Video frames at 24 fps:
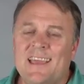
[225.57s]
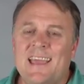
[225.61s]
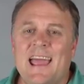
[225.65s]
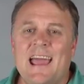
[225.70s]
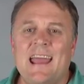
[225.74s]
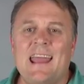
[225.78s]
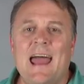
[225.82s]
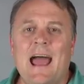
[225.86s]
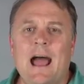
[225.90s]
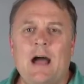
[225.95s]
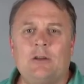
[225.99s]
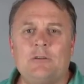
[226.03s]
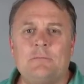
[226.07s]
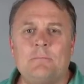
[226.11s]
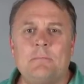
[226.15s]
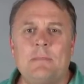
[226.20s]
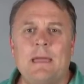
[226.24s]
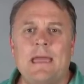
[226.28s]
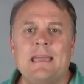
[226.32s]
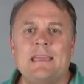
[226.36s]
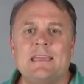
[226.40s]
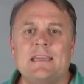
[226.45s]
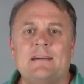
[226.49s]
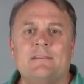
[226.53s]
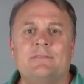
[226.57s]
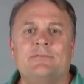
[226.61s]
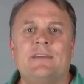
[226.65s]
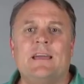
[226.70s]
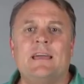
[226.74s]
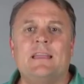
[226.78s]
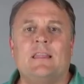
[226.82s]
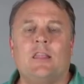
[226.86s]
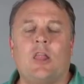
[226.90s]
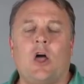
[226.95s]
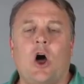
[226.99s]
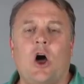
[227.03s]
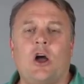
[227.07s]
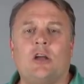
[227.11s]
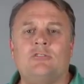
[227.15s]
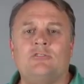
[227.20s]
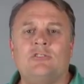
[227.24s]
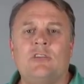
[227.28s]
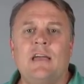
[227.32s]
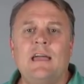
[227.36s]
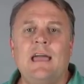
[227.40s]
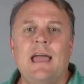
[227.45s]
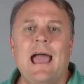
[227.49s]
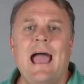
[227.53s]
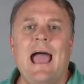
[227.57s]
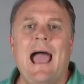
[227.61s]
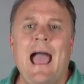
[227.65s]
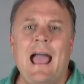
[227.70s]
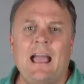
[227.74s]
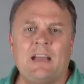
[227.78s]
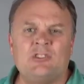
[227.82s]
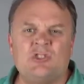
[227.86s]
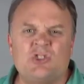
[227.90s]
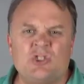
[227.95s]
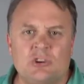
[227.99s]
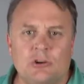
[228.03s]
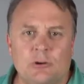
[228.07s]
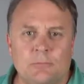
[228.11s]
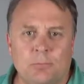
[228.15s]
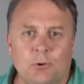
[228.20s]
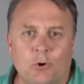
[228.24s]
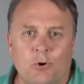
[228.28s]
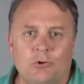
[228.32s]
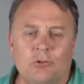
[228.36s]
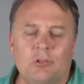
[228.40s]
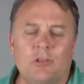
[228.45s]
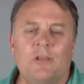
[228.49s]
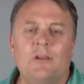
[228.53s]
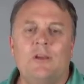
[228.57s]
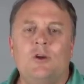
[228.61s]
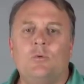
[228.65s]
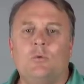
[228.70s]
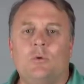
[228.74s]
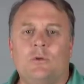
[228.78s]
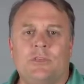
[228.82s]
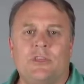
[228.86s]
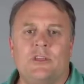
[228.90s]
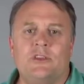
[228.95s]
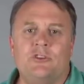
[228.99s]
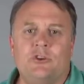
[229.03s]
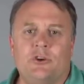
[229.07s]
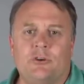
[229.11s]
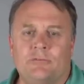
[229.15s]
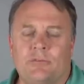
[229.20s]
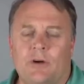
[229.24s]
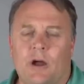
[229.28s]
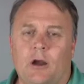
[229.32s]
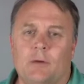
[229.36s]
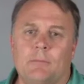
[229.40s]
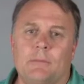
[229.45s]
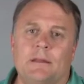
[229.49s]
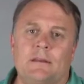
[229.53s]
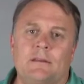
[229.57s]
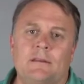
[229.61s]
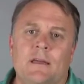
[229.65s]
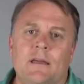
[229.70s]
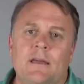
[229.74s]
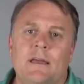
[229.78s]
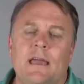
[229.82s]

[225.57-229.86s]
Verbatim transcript: and how to make event logs actionable within your environment.